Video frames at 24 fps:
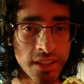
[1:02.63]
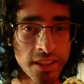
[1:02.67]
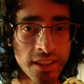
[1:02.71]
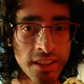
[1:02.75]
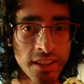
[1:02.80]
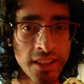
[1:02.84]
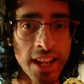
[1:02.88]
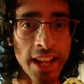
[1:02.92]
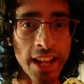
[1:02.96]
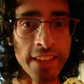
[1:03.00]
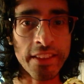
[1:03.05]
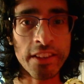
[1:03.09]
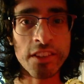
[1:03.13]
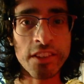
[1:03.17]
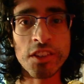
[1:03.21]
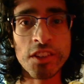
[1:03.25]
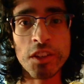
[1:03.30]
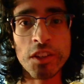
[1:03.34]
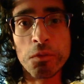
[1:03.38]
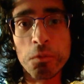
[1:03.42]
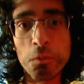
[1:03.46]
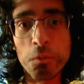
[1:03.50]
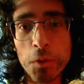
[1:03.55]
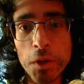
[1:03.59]
I think she
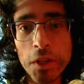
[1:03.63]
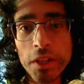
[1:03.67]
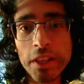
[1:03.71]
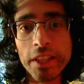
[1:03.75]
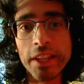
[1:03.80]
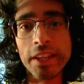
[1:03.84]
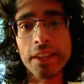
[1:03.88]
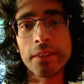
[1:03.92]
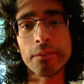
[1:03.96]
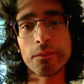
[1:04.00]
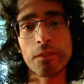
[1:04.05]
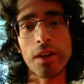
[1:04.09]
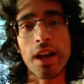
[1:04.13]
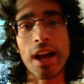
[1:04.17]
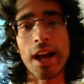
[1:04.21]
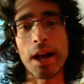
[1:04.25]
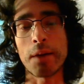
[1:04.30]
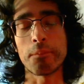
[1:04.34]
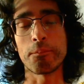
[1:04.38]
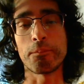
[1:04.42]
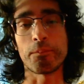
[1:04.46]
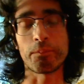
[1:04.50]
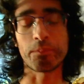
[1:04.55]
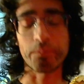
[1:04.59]
really
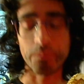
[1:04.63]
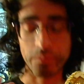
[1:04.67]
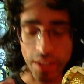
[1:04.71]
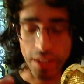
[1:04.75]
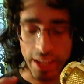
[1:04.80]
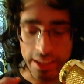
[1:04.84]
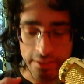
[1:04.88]
is